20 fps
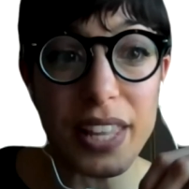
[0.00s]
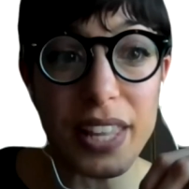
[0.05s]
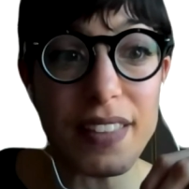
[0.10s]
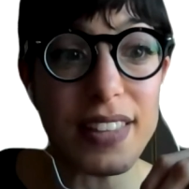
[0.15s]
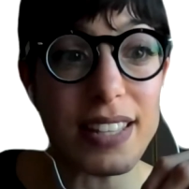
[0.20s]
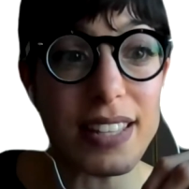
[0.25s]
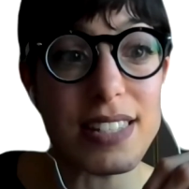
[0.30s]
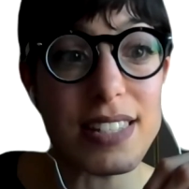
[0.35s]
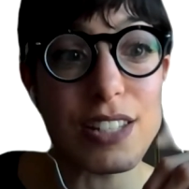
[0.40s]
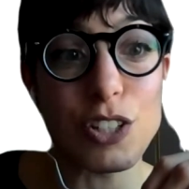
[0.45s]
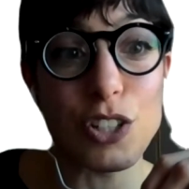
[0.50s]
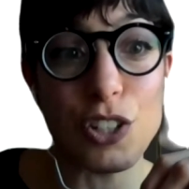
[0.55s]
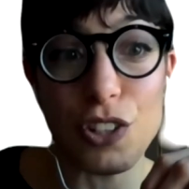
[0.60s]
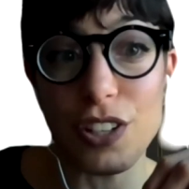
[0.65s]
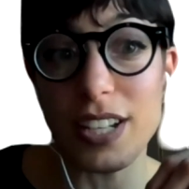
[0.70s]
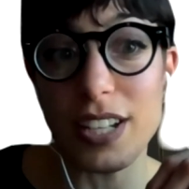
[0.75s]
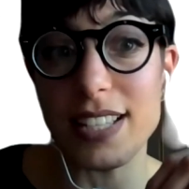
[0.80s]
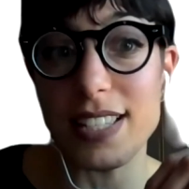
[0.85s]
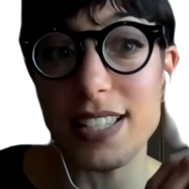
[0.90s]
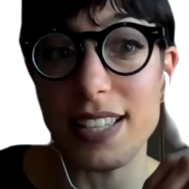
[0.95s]
and that
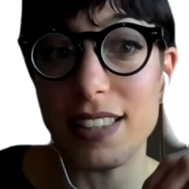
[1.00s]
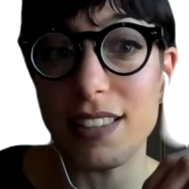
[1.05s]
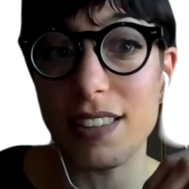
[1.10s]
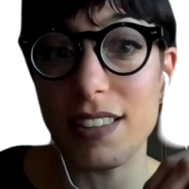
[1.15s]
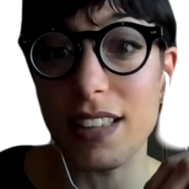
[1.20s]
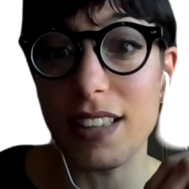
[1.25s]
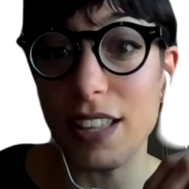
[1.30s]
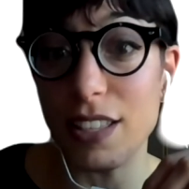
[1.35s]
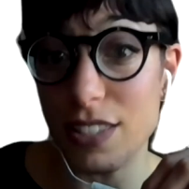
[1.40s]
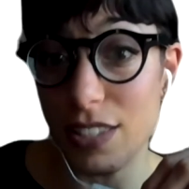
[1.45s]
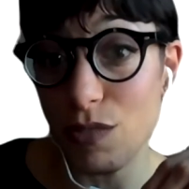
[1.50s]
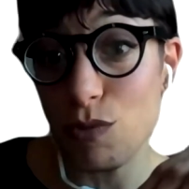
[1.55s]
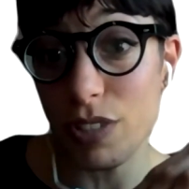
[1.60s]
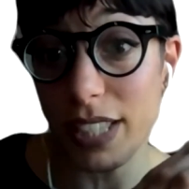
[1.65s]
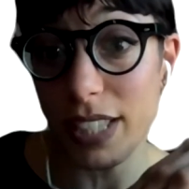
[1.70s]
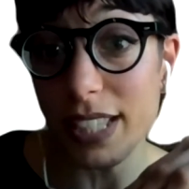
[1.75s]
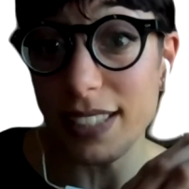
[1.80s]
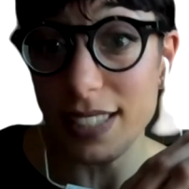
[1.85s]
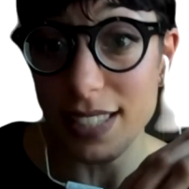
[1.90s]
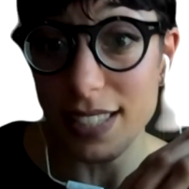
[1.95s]
security is
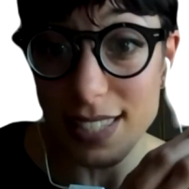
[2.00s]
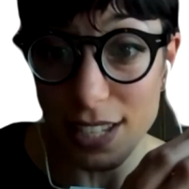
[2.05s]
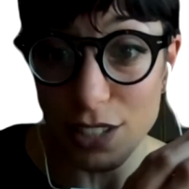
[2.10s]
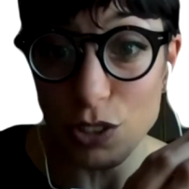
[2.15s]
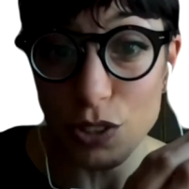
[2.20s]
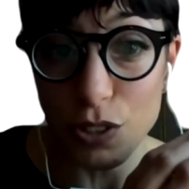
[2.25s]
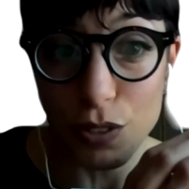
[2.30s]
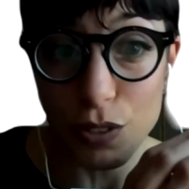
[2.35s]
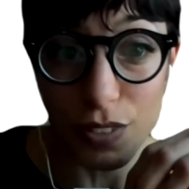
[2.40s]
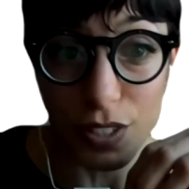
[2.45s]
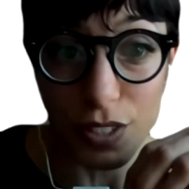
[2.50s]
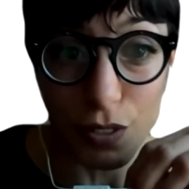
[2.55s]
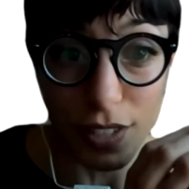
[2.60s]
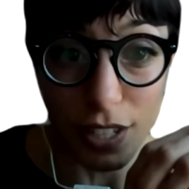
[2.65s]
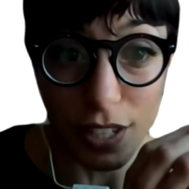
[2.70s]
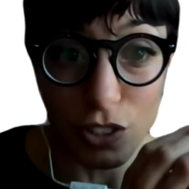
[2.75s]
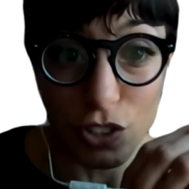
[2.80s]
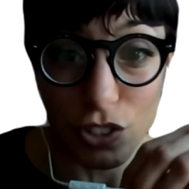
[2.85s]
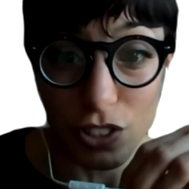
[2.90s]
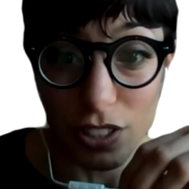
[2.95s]
really at the center of
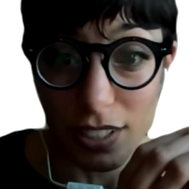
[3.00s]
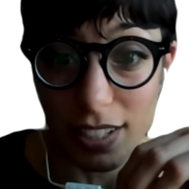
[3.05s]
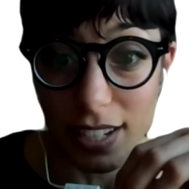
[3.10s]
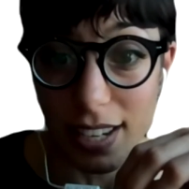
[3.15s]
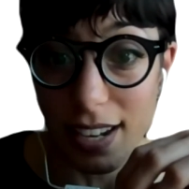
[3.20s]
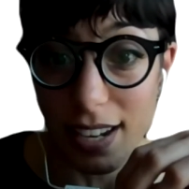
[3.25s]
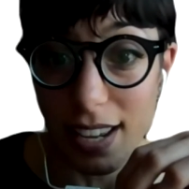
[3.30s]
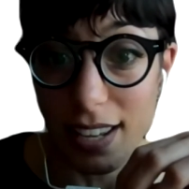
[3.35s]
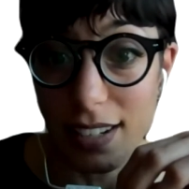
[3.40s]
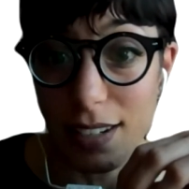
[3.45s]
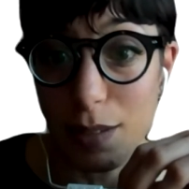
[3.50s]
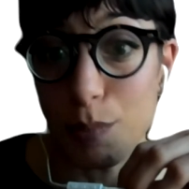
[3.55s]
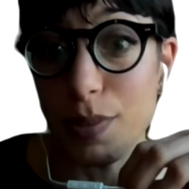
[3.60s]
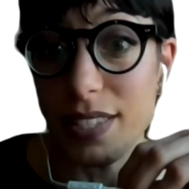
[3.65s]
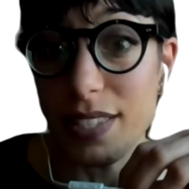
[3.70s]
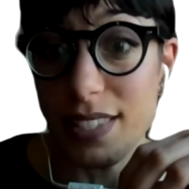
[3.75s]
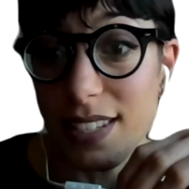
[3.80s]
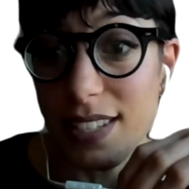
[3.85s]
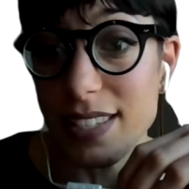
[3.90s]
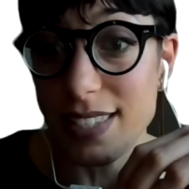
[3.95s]
innovation and a
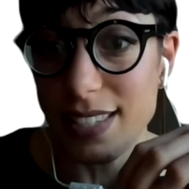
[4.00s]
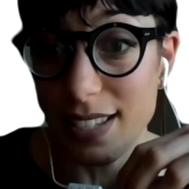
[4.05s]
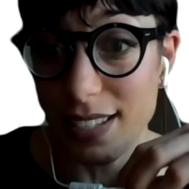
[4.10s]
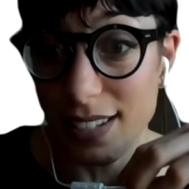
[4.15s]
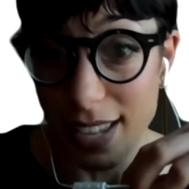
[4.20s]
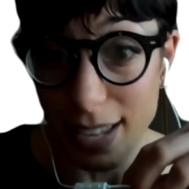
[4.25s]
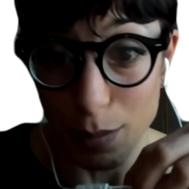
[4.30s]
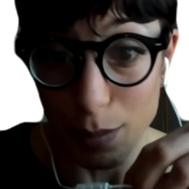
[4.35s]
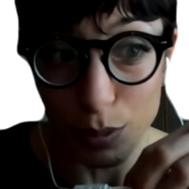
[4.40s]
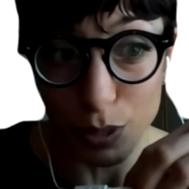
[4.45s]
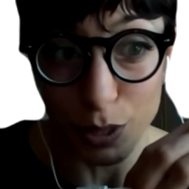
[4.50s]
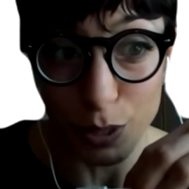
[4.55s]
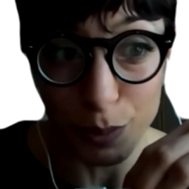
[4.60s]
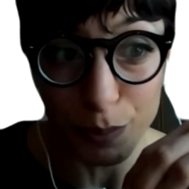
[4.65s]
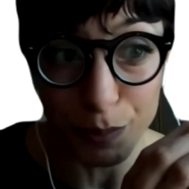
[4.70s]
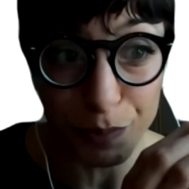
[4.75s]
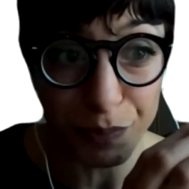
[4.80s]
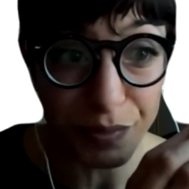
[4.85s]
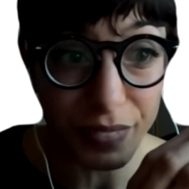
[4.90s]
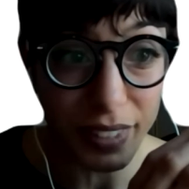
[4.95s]
business
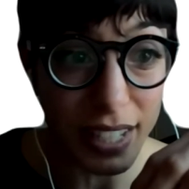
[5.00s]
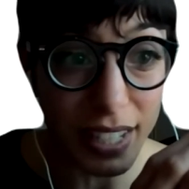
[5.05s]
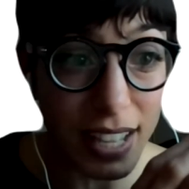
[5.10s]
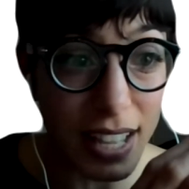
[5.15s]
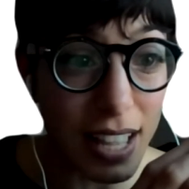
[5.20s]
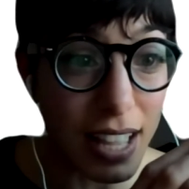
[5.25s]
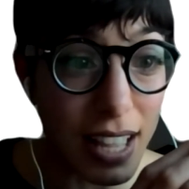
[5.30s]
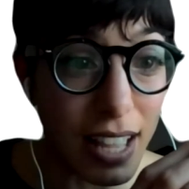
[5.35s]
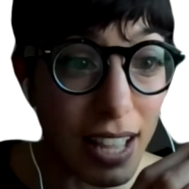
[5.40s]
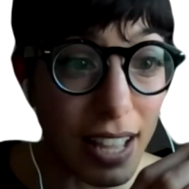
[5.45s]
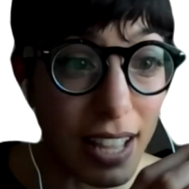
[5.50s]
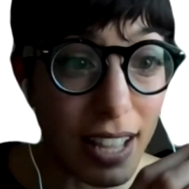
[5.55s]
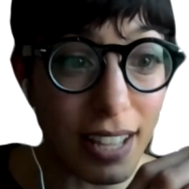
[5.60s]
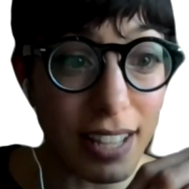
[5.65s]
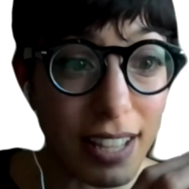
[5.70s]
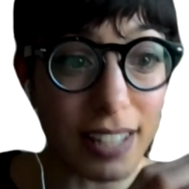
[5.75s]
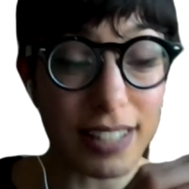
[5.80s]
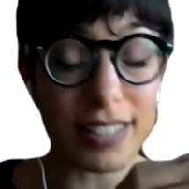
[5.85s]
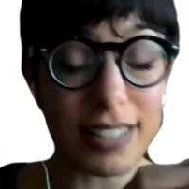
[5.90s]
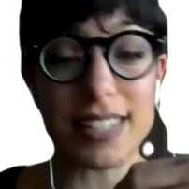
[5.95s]
enabler.
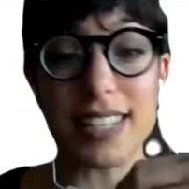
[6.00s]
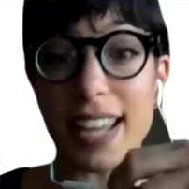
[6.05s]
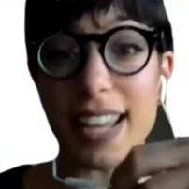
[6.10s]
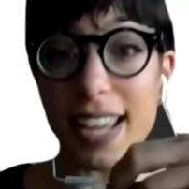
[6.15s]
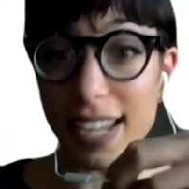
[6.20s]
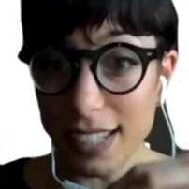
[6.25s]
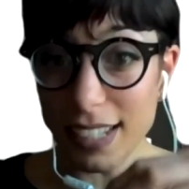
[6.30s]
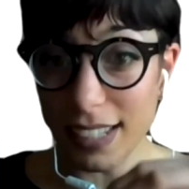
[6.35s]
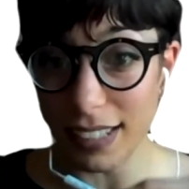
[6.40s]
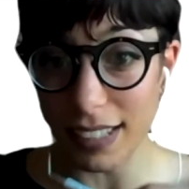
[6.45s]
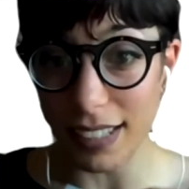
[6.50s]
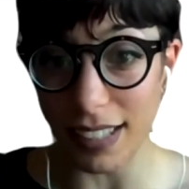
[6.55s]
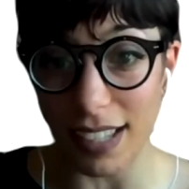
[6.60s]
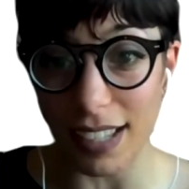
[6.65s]
Today's